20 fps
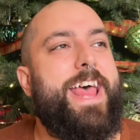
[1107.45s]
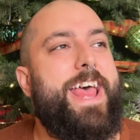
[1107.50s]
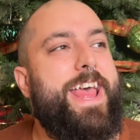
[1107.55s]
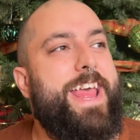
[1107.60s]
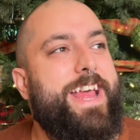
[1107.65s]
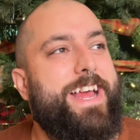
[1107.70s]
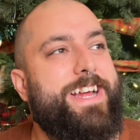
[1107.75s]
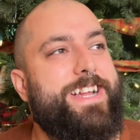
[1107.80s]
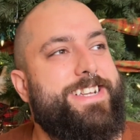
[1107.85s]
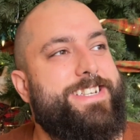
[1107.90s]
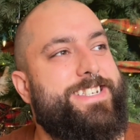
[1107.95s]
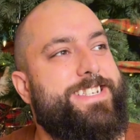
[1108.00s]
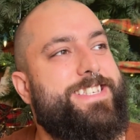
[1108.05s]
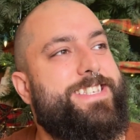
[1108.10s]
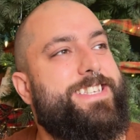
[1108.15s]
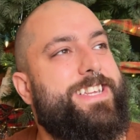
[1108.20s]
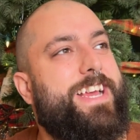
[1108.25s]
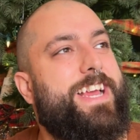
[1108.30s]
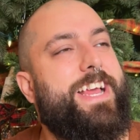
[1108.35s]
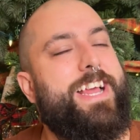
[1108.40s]
and
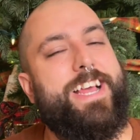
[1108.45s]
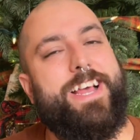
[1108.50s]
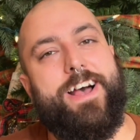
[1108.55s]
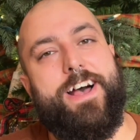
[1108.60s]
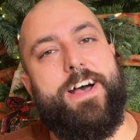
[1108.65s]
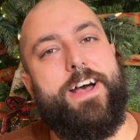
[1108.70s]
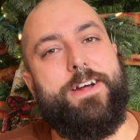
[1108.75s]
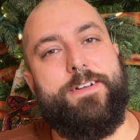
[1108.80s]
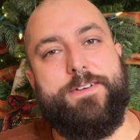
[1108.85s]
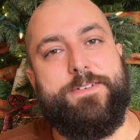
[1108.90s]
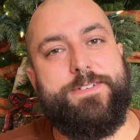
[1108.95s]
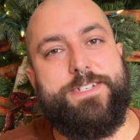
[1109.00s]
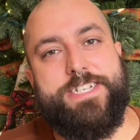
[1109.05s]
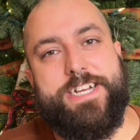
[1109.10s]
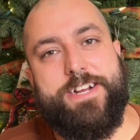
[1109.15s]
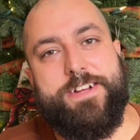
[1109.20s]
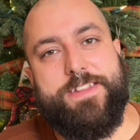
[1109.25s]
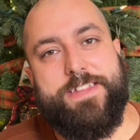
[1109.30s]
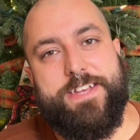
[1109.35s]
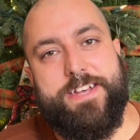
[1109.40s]
just
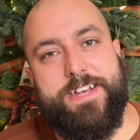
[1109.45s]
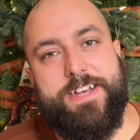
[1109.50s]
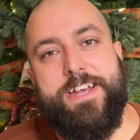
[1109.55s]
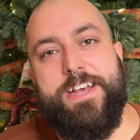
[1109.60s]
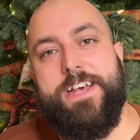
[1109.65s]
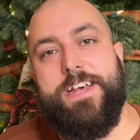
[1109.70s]
share the